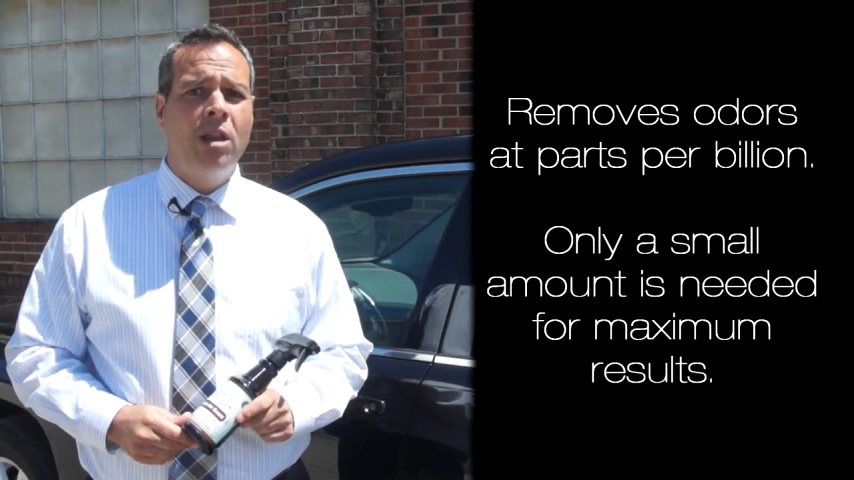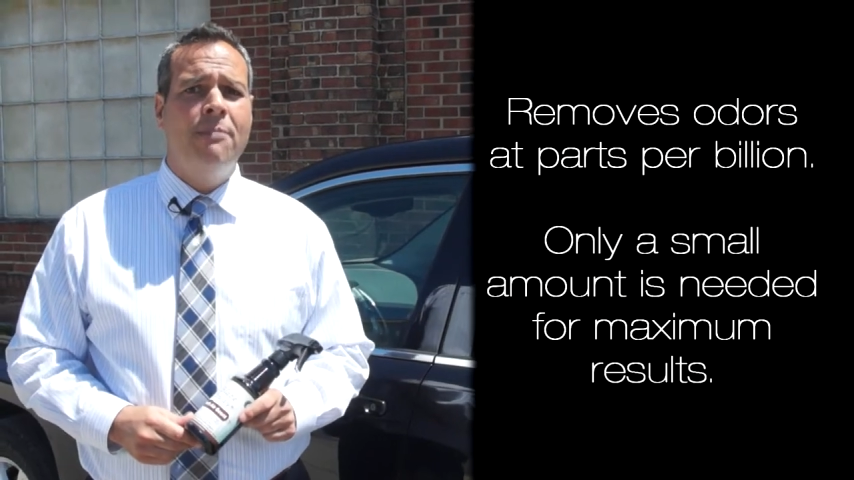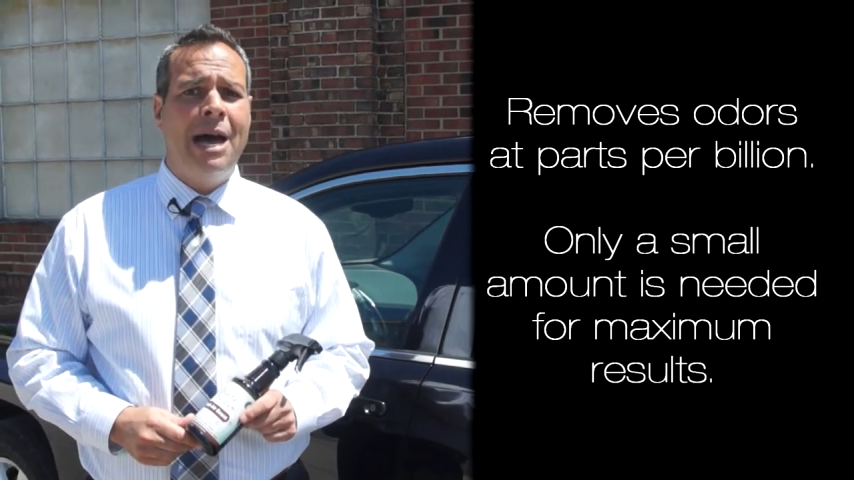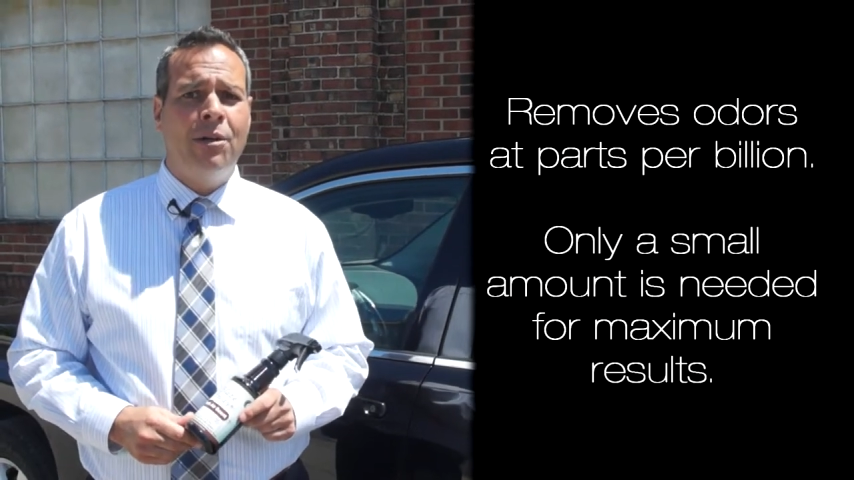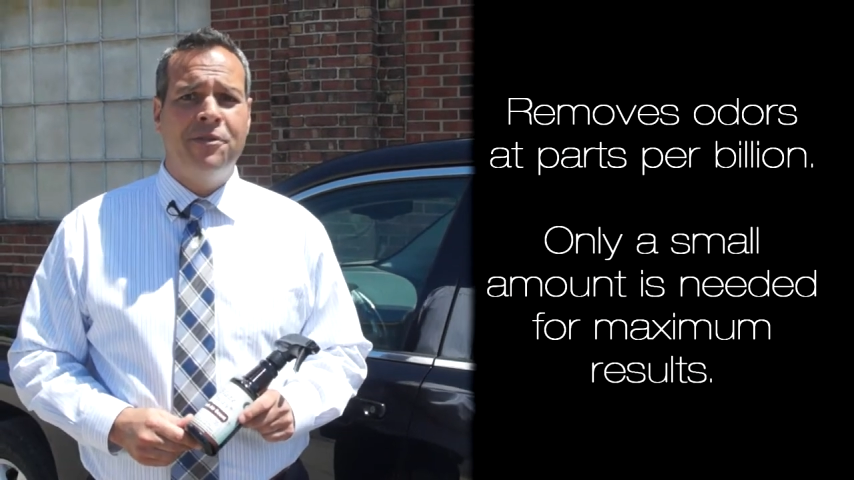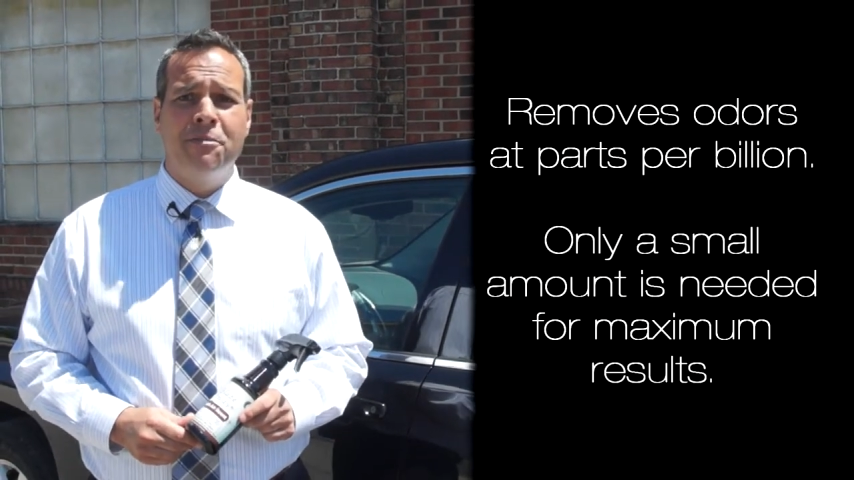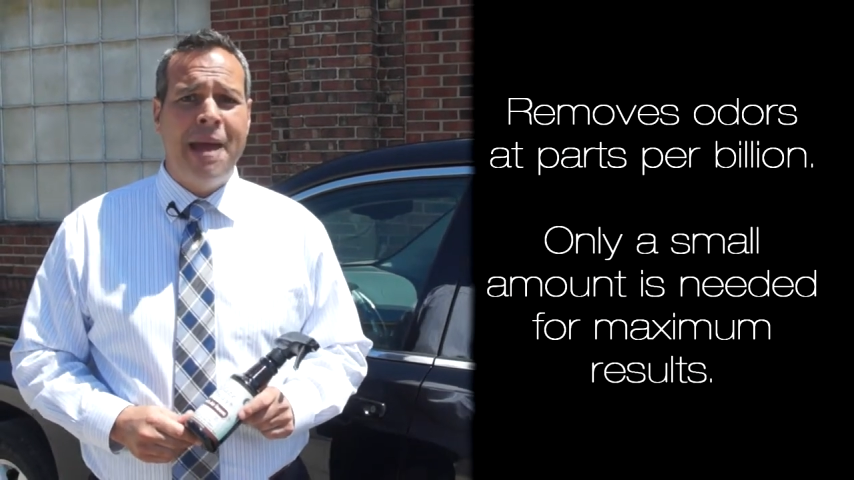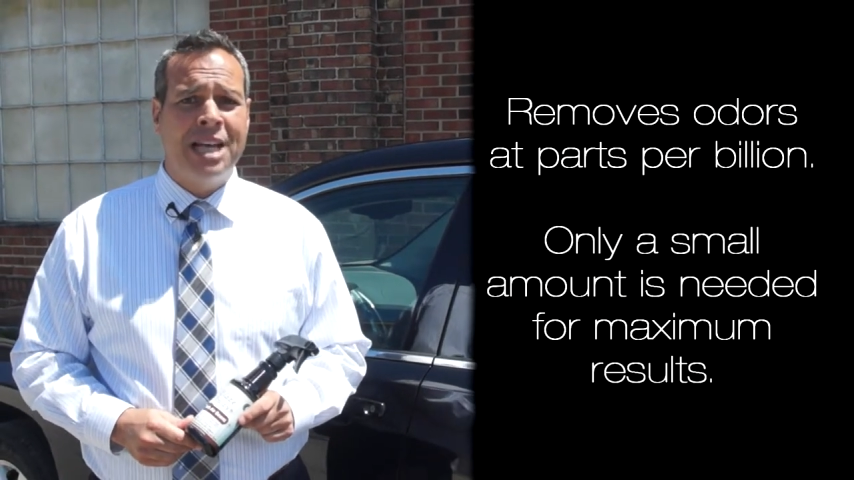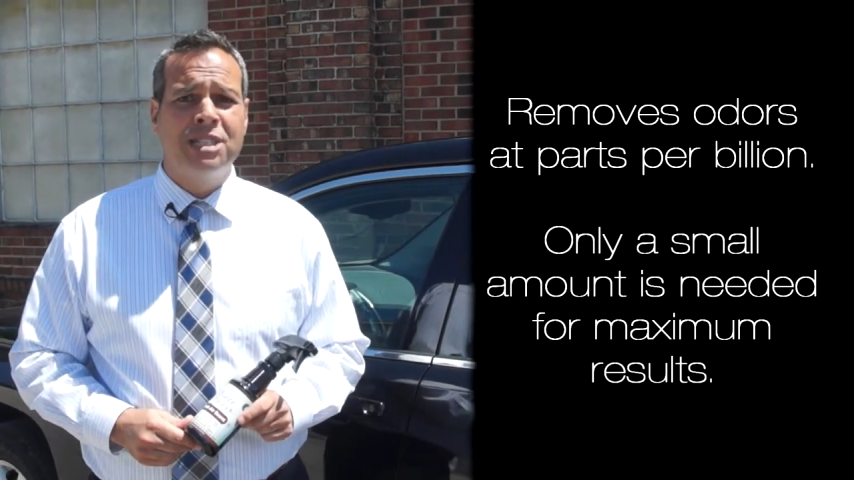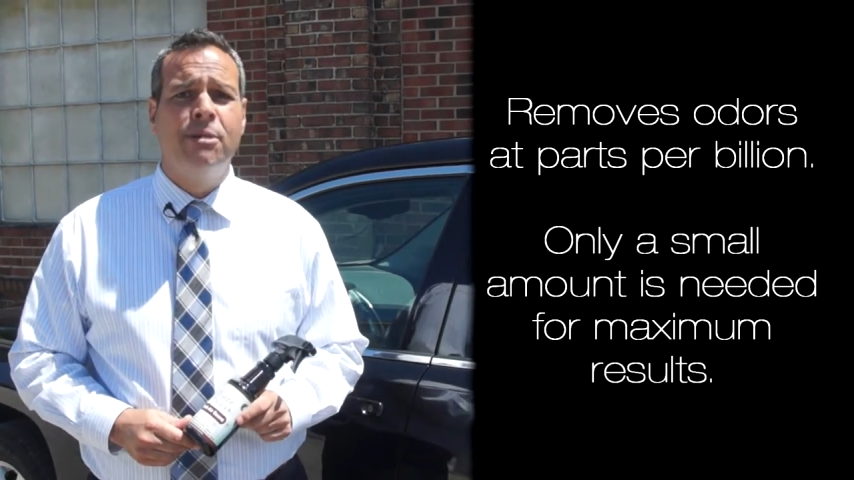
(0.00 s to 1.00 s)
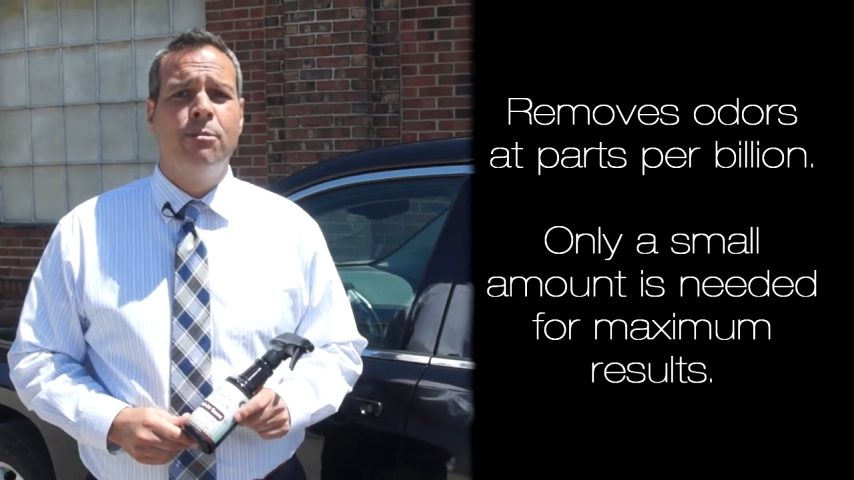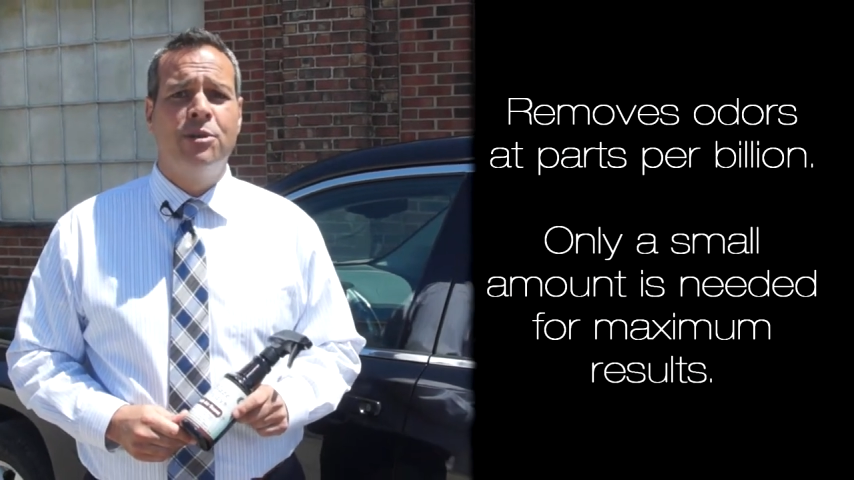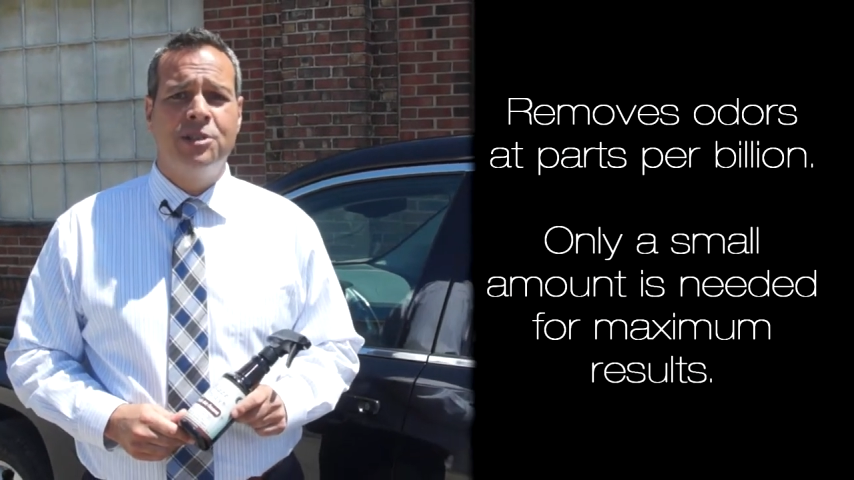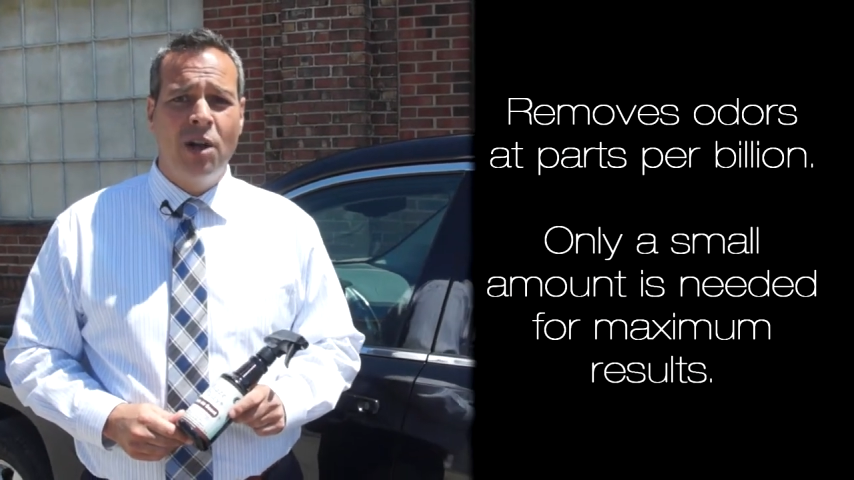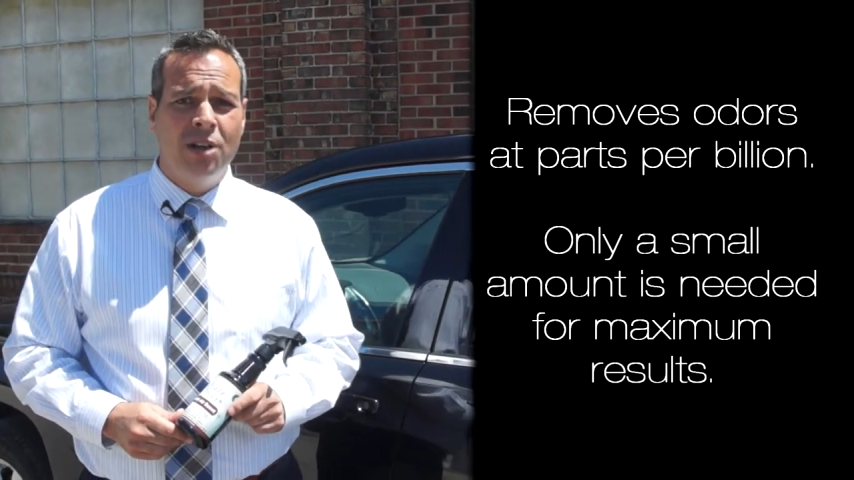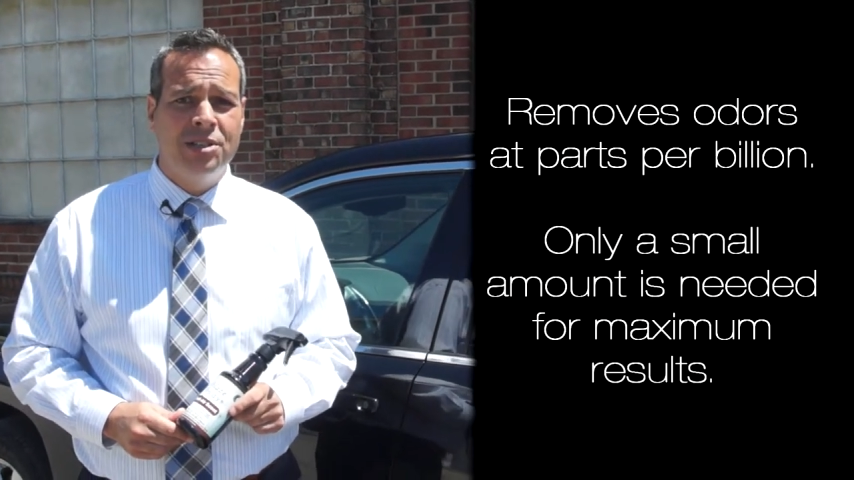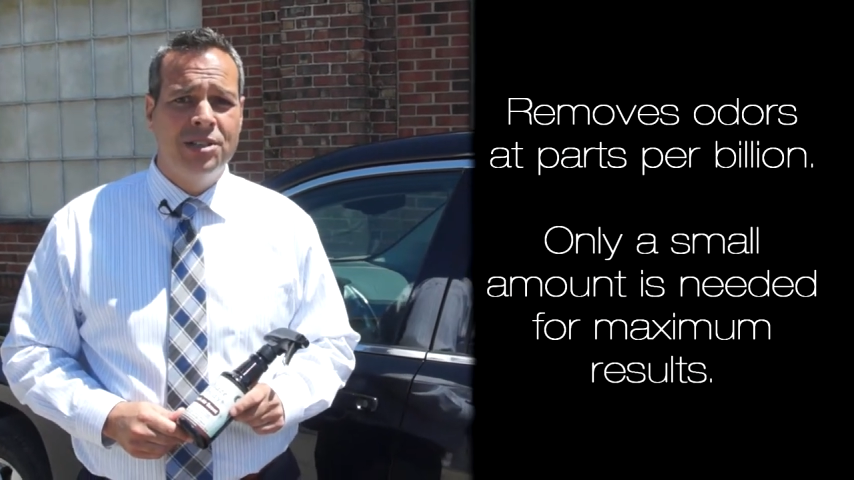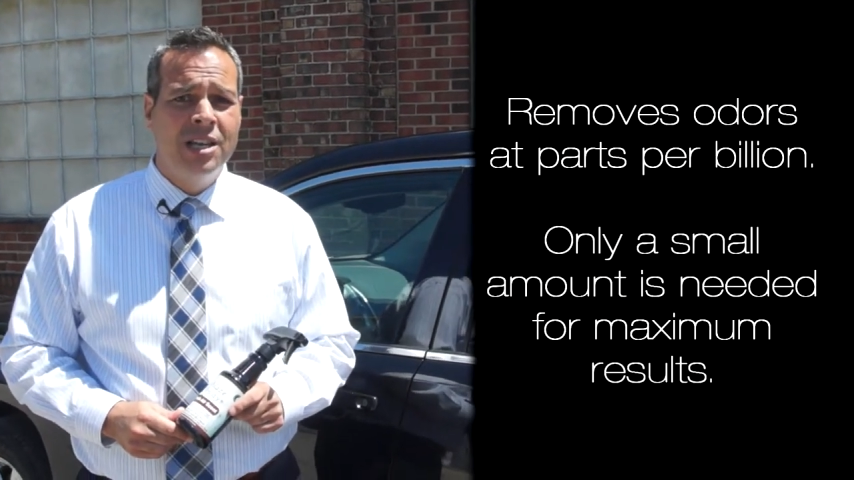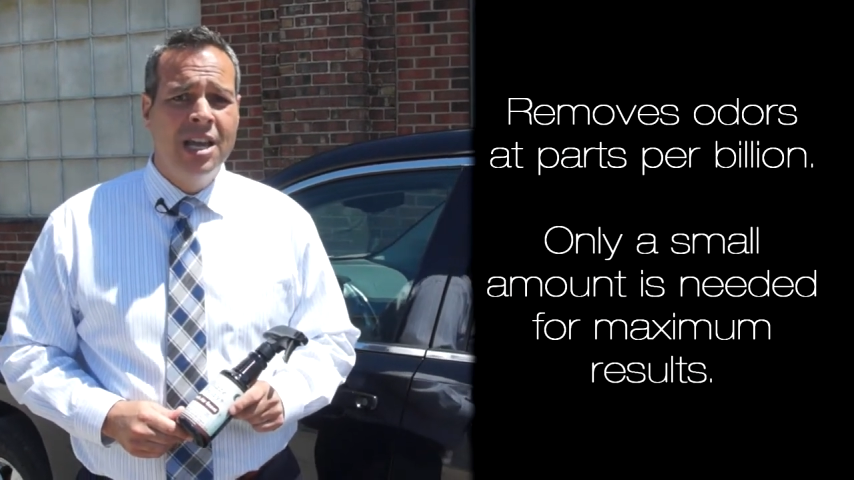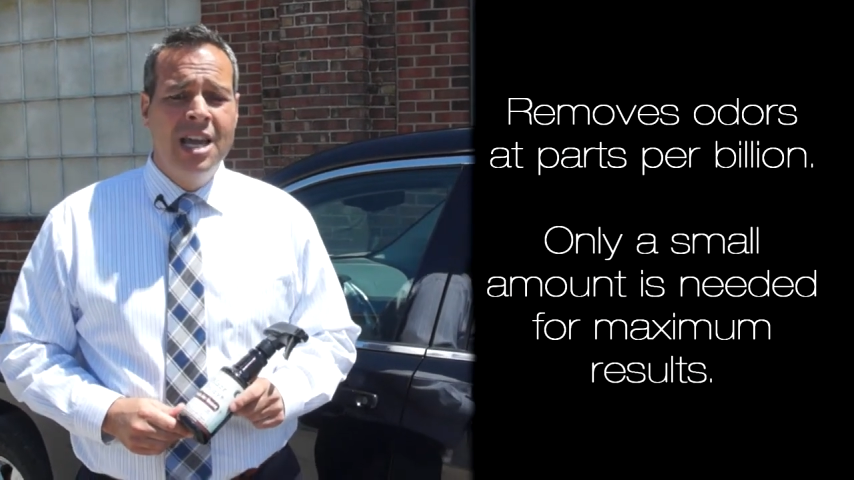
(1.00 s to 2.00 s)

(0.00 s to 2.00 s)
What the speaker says: amount for maximum results.